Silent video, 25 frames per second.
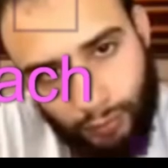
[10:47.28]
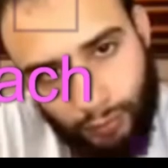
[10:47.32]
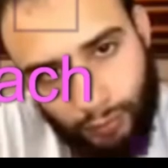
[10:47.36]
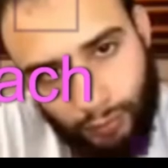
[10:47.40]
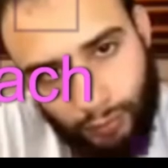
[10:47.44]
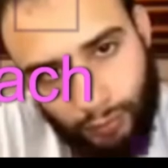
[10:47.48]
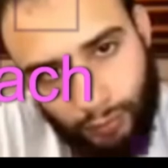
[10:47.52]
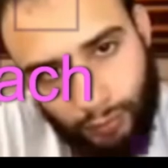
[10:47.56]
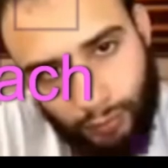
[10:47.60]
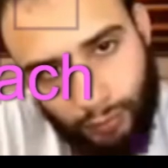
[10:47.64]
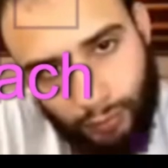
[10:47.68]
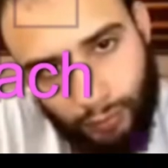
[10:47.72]

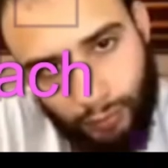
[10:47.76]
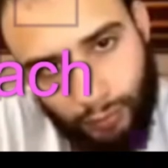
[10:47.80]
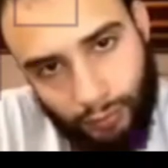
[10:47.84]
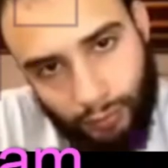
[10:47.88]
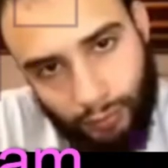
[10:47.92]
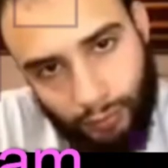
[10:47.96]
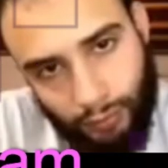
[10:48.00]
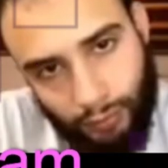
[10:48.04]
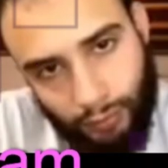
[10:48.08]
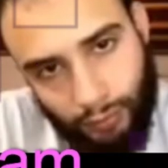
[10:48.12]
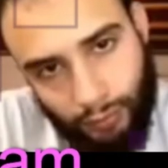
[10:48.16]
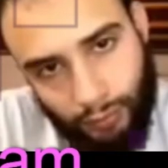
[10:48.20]

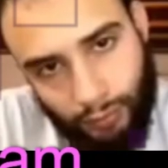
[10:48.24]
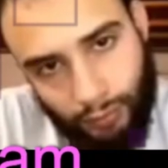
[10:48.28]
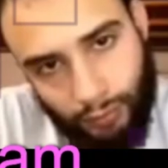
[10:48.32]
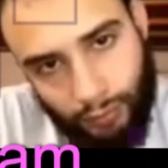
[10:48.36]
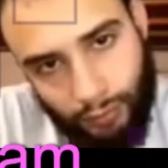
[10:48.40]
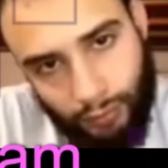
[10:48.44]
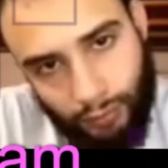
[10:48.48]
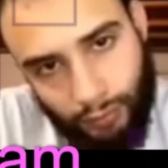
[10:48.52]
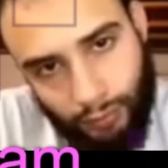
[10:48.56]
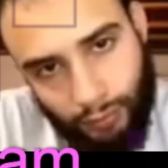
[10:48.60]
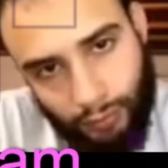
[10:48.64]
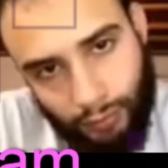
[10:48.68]

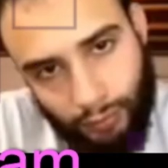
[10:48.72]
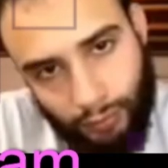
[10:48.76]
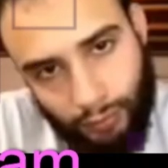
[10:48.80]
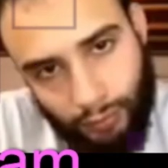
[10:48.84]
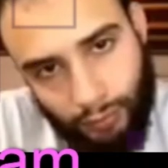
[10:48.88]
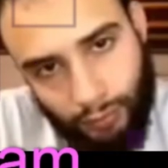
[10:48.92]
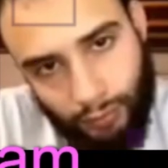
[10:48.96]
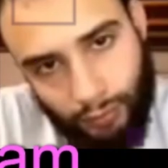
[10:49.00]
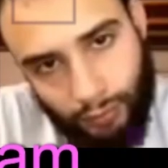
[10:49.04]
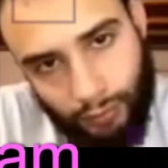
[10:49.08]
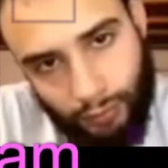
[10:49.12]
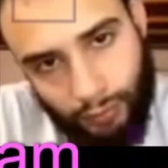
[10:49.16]

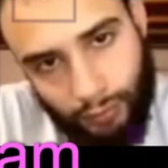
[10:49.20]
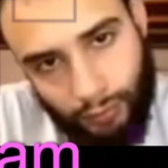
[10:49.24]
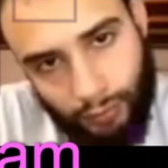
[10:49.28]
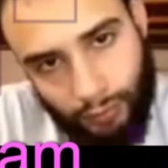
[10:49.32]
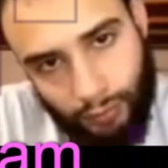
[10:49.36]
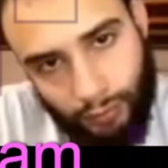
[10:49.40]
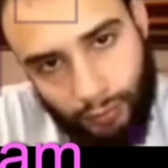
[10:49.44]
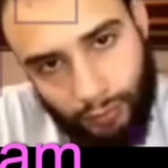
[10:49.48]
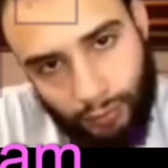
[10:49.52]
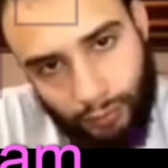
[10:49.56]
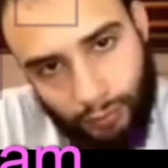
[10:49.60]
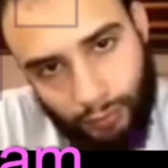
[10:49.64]

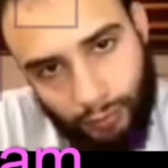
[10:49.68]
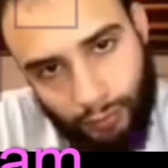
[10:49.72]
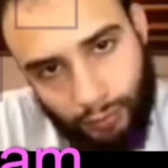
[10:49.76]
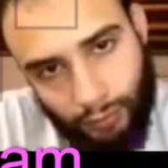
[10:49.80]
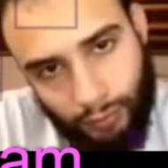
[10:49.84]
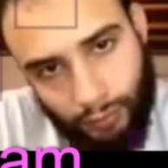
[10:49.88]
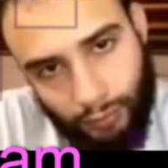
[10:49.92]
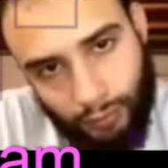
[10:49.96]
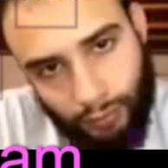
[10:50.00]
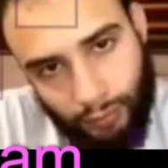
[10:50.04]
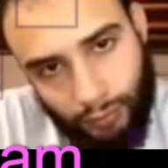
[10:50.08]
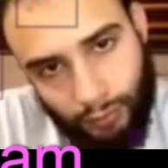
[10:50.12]

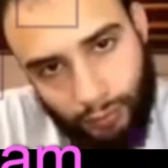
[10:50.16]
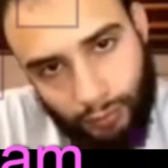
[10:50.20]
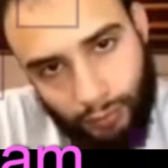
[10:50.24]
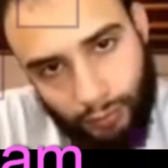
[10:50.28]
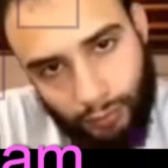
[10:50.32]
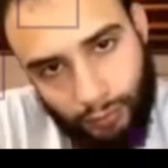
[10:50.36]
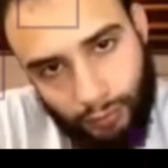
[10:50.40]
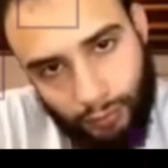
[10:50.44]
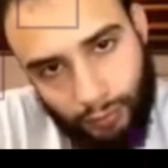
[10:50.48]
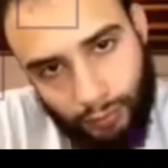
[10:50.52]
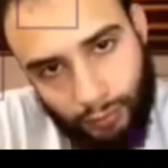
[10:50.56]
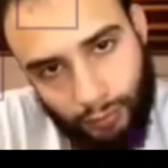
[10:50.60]

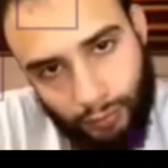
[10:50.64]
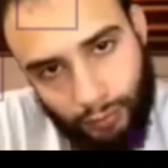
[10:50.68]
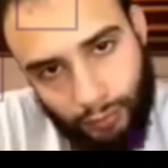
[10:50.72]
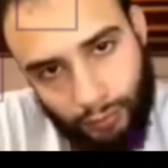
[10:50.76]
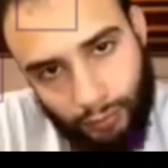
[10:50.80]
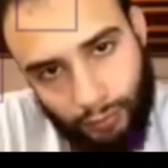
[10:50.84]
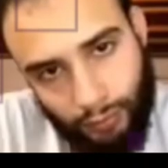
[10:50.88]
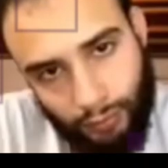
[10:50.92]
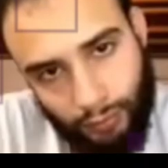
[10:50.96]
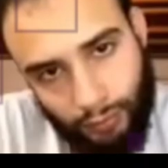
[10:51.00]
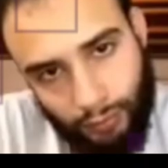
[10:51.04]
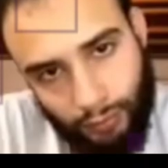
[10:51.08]

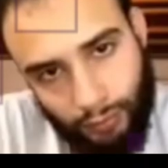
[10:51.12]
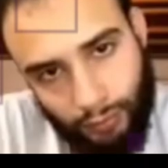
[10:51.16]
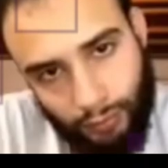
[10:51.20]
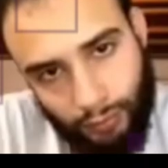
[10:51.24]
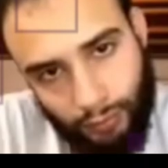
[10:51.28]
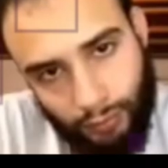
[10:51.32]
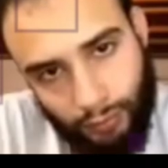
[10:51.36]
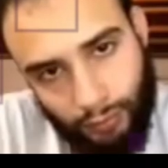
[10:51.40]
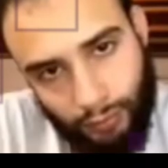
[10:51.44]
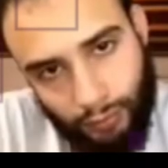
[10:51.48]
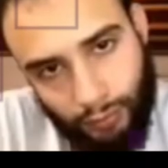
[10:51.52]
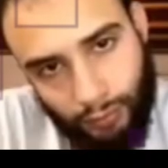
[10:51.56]

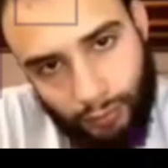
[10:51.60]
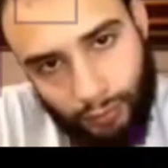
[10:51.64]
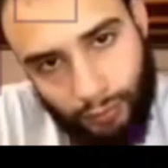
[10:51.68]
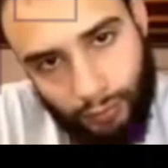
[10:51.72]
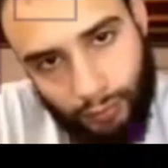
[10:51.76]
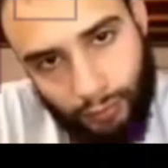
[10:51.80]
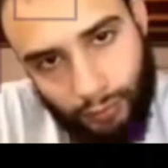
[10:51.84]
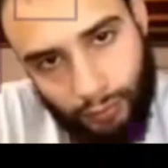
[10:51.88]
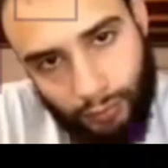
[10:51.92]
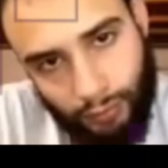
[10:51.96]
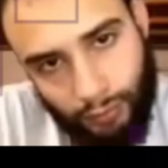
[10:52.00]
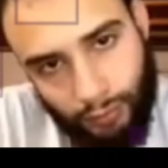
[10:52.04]

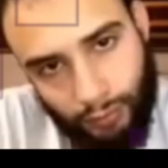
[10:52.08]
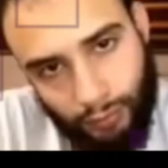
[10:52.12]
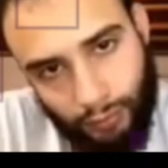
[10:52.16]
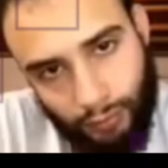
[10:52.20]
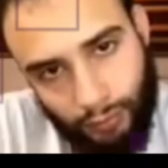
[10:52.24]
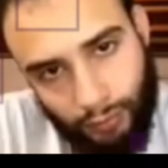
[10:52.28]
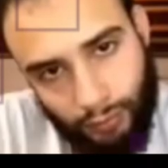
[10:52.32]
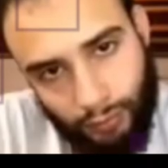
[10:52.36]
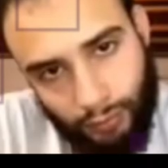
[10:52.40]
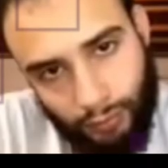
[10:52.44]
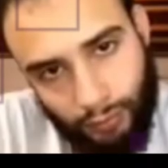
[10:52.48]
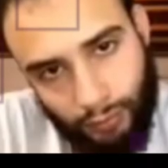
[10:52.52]

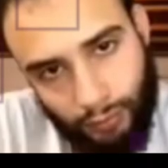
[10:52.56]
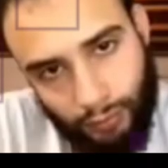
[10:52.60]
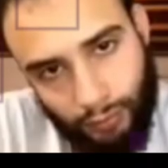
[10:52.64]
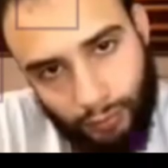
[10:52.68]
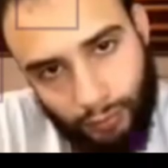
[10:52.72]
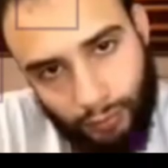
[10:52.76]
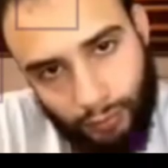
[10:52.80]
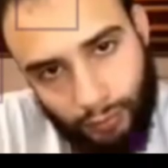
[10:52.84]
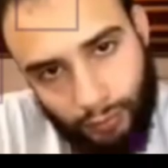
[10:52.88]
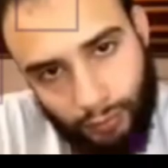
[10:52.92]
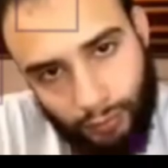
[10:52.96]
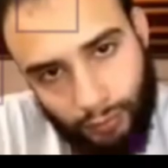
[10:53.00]

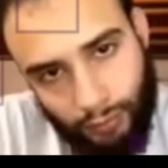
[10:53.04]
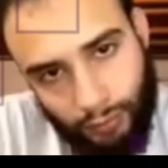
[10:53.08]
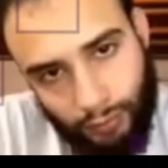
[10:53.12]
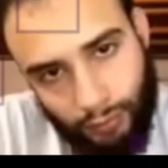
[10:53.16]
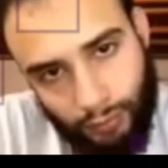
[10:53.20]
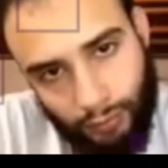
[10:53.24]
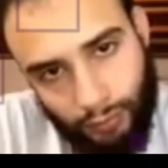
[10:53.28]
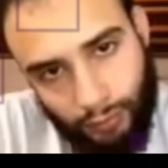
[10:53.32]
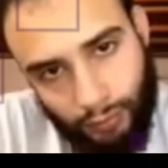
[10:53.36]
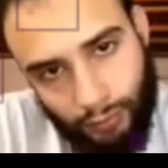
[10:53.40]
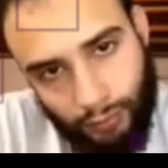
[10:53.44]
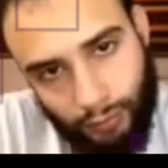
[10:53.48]

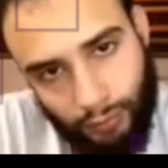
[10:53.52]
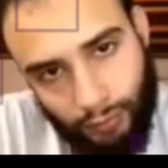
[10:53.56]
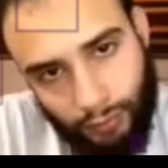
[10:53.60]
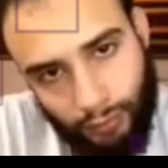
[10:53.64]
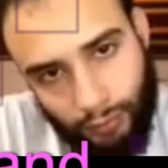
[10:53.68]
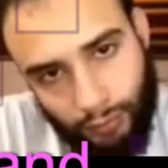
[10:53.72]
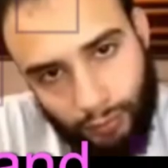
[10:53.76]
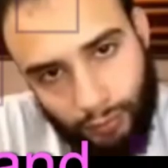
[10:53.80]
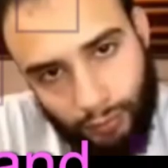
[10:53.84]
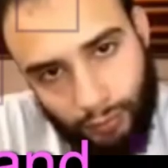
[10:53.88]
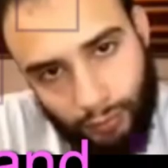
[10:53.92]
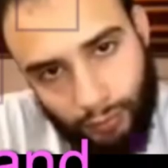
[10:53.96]

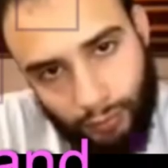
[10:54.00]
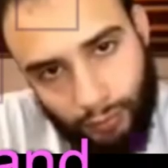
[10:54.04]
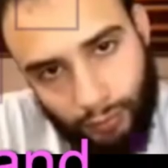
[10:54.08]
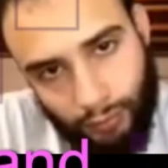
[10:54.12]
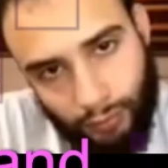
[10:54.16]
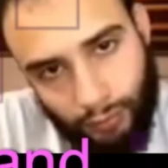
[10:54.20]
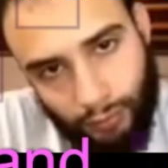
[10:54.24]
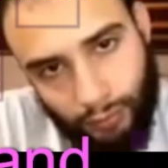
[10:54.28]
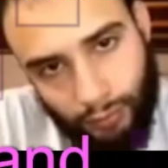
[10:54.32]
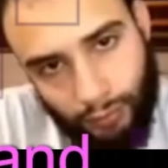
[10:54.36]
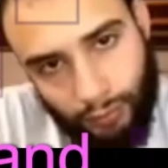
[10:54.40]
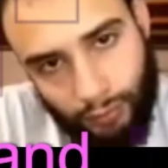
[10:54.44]

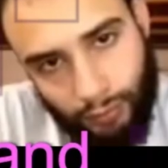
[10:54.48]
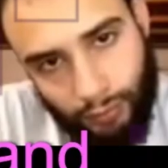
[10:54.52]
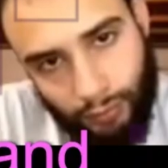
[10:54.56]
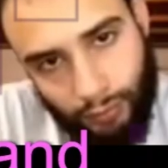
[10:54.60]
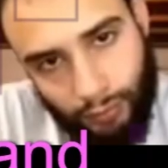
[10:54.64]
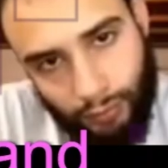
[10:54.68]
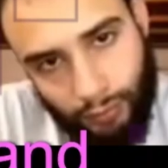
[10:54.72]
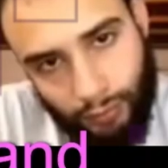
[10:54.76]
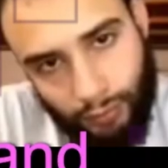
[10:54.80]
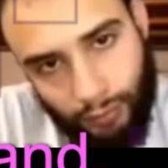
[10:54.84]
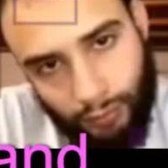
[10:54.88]
[no speech]